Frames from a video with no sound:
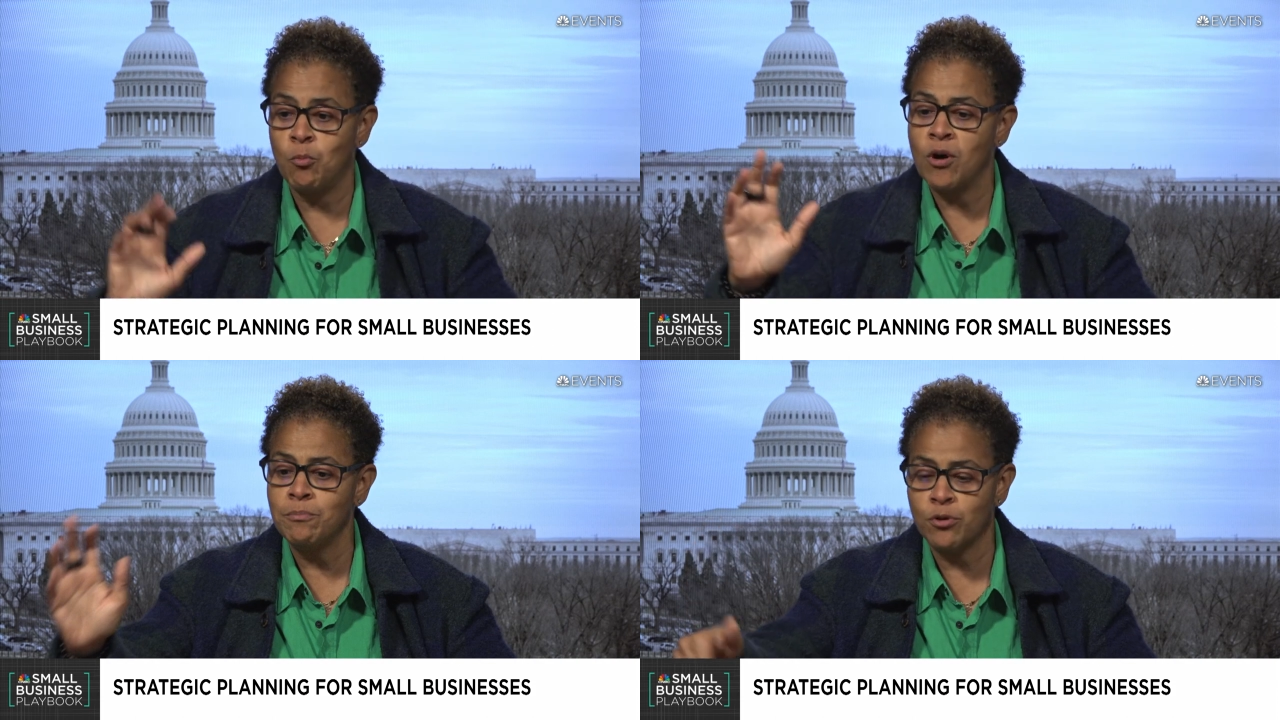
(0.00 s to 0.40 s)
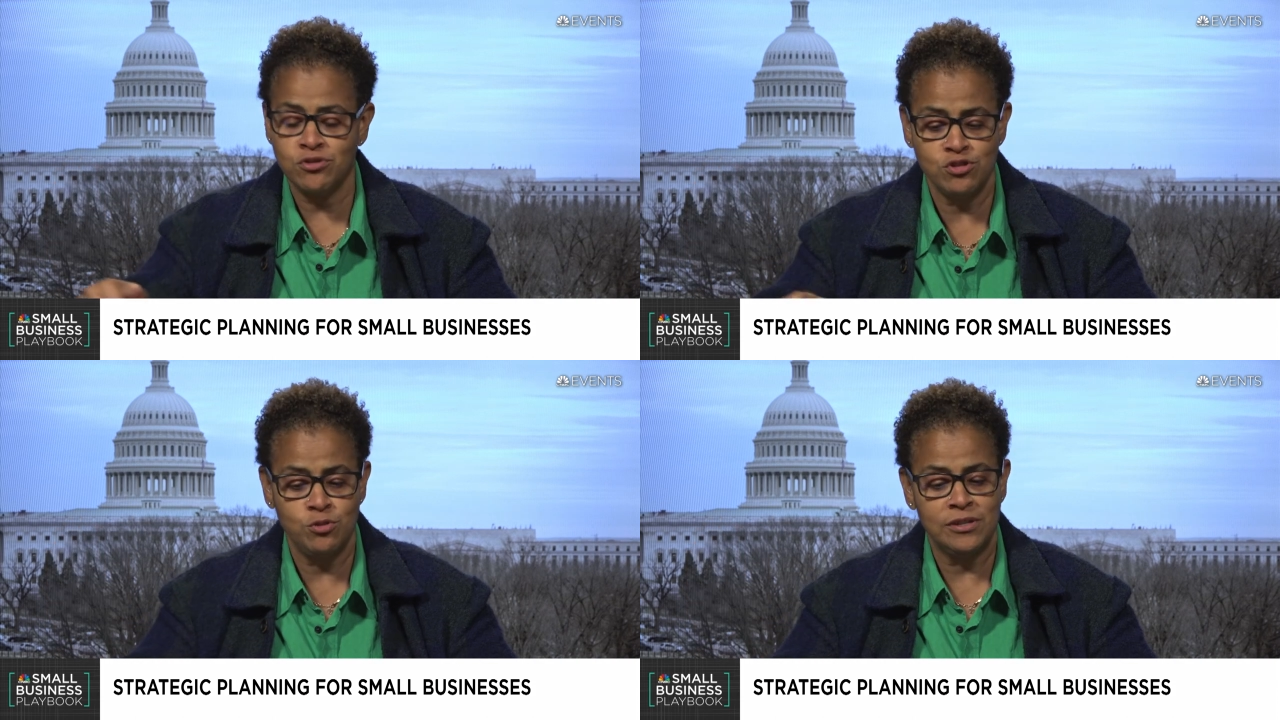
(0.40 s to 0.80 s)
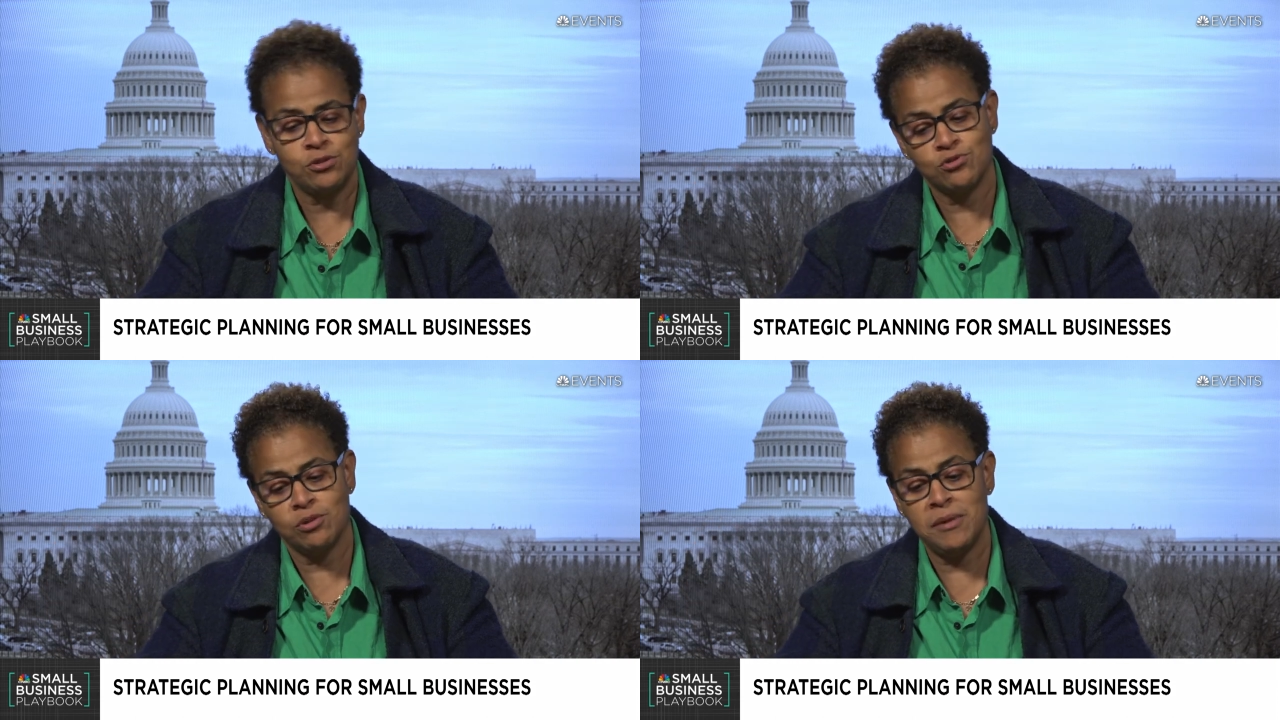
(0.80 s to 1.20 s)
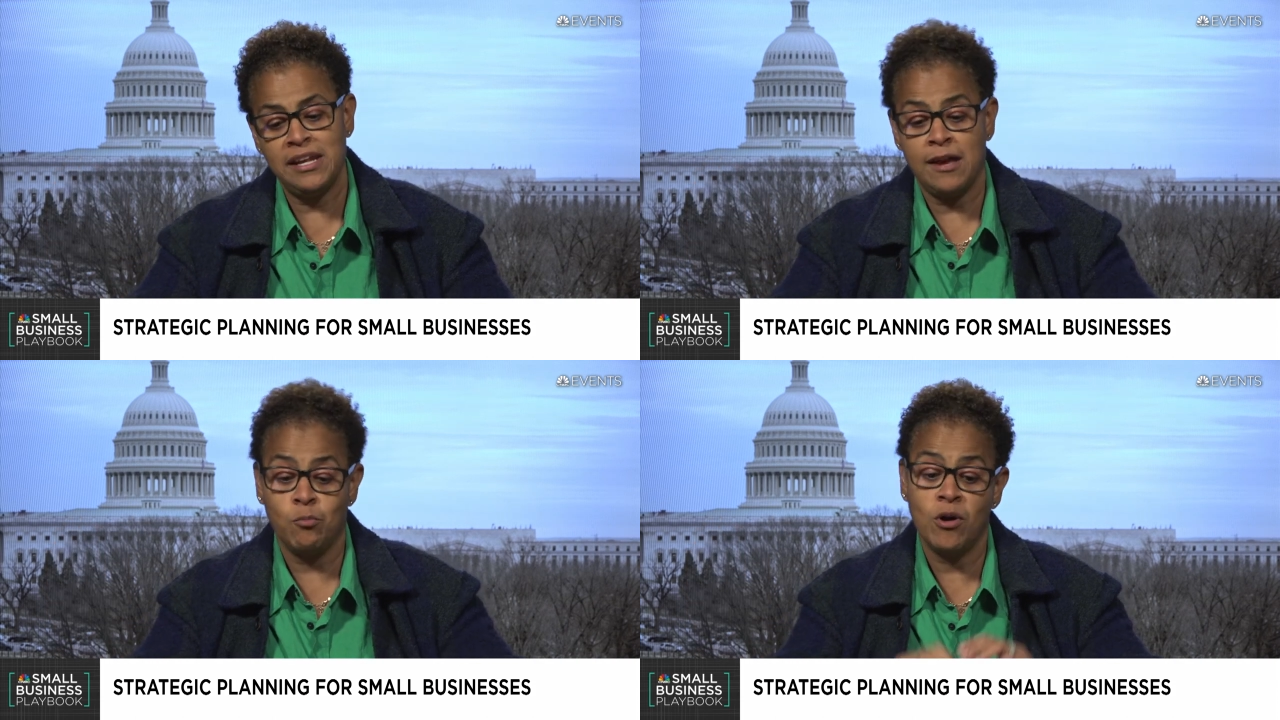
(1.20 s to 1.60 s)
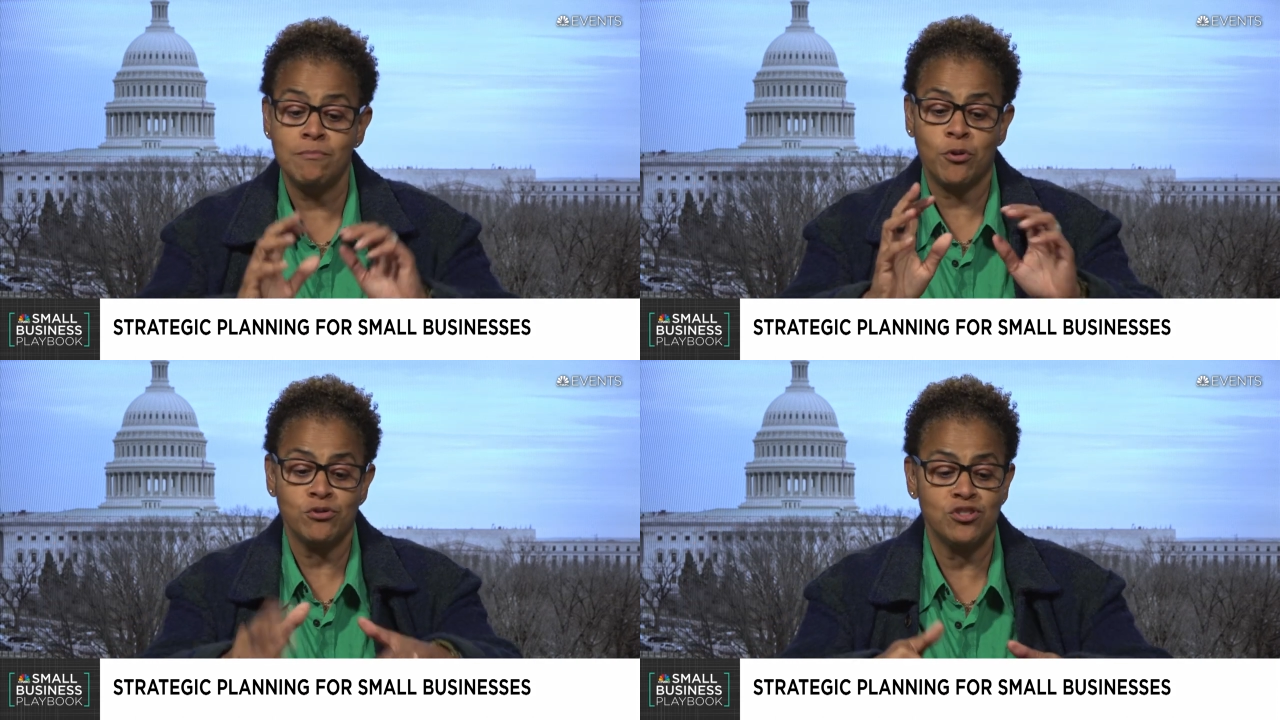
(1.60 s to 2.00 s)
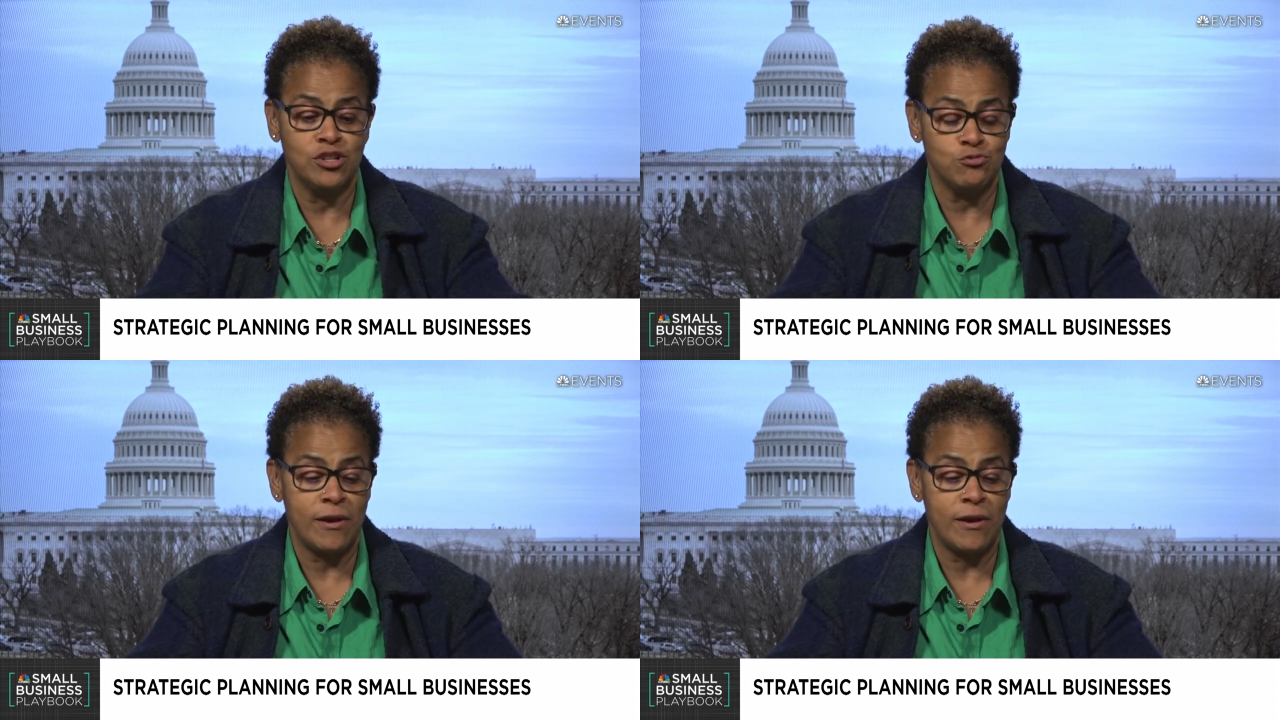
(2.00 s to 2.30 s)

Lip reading: one person is doing social media and one person is